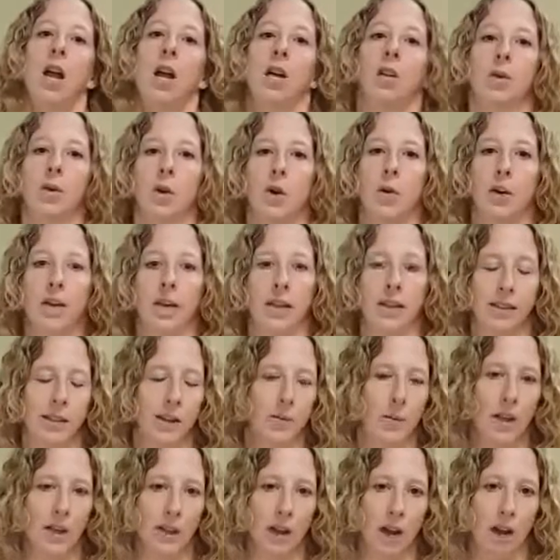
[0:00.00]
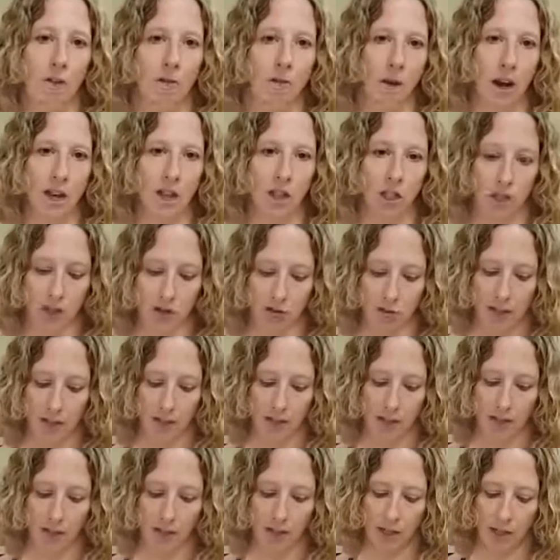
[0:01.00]
So an easy way that I find to do
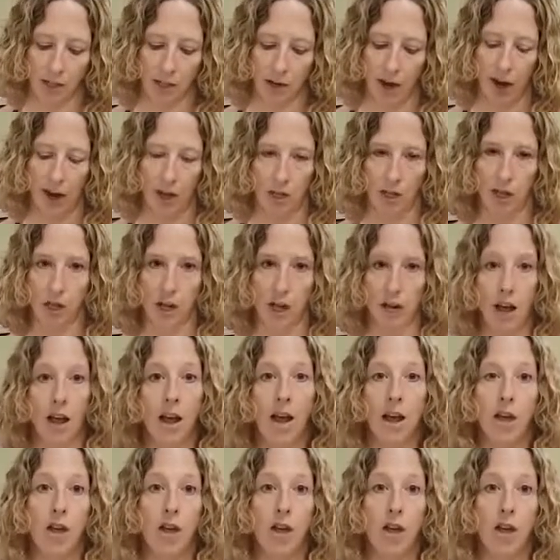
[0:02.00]
this is to actually